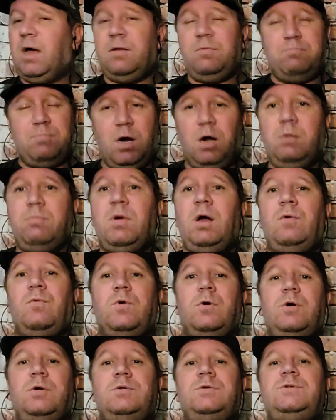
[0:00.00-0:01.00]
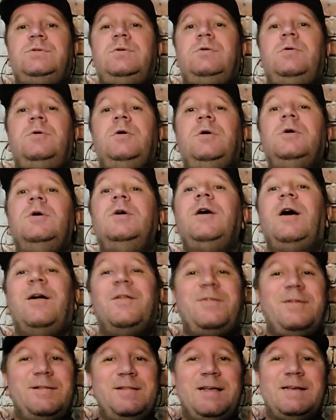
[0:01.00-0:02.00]
Mark my words.
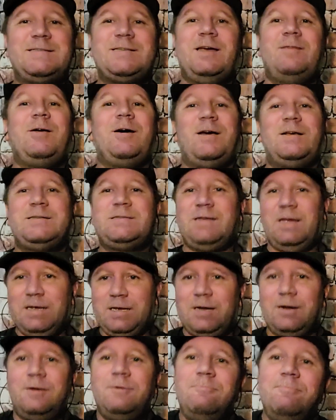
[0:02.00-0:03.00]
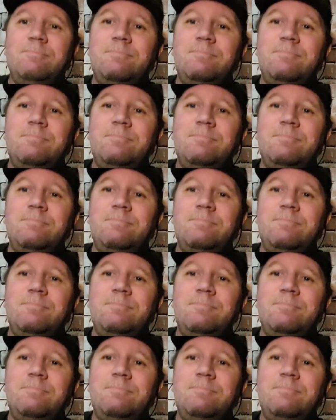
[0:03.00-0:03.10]
Until next time, guys, take care.